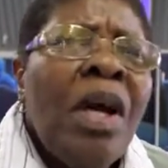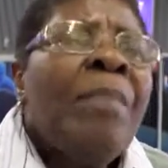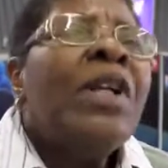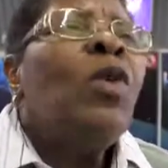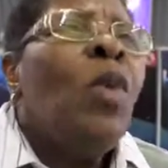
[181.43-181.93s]

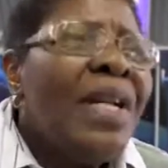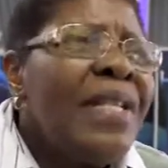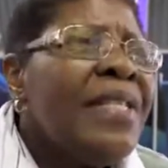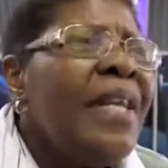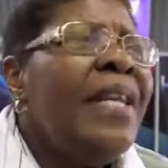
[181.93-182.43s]
But
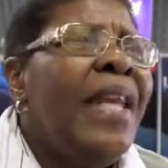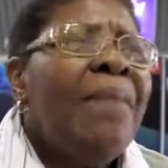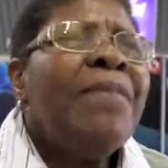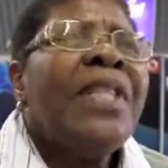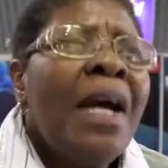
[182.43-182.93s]
once the
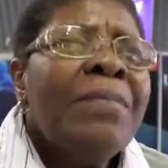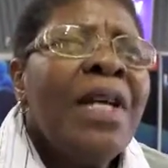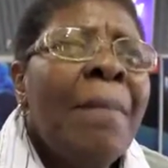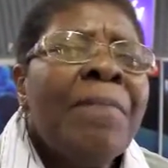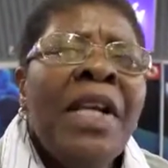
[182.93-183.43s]
names comes
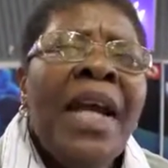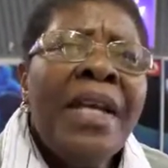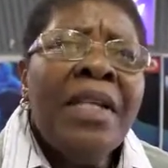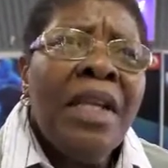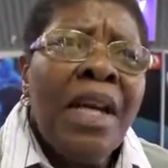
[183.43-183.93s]
up,
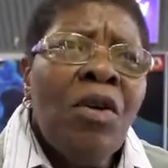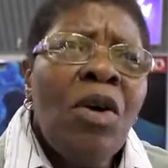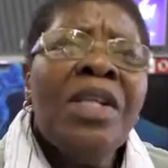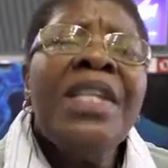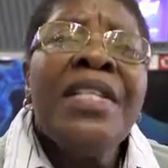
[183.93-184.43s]
like
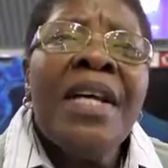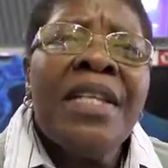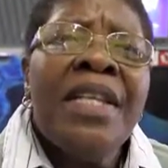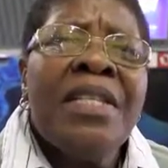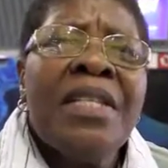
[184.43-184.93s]
all these
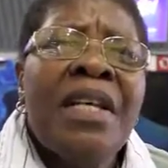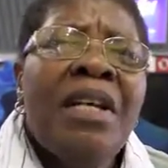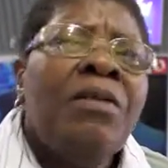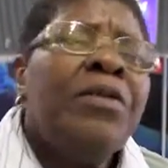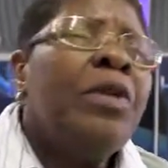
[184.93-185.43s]
athletes
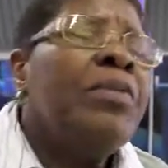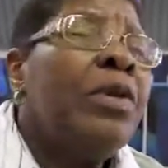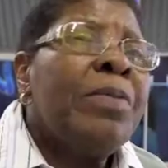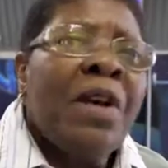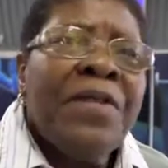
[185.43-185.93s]
from
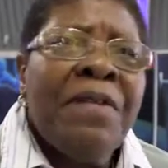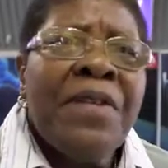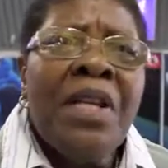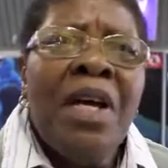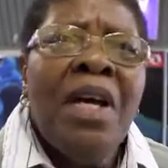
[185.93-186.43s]
South
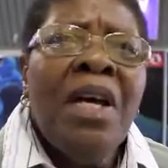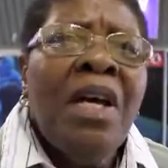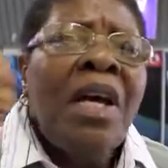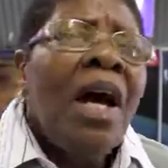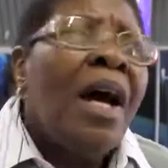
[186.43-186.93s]
Africa,
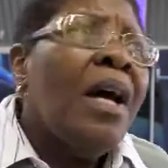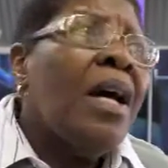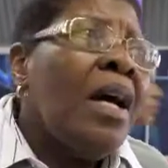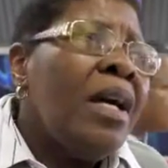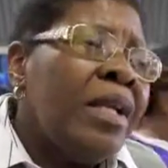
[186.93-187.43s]

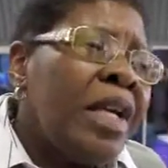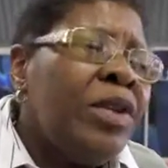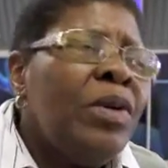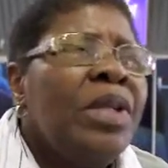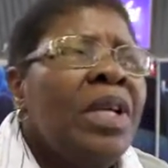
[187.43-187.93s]
I read
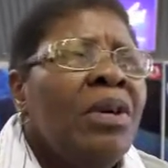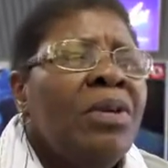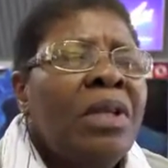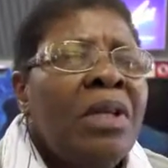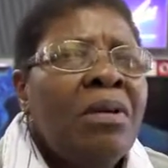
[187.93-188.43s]
on
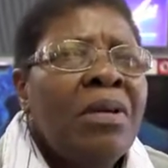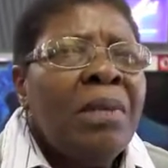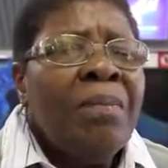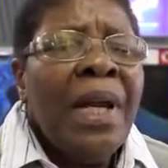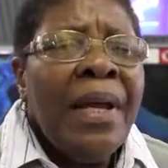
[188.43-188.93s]

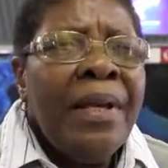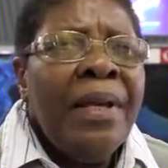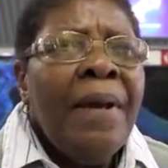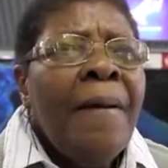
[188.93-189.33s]
the plane,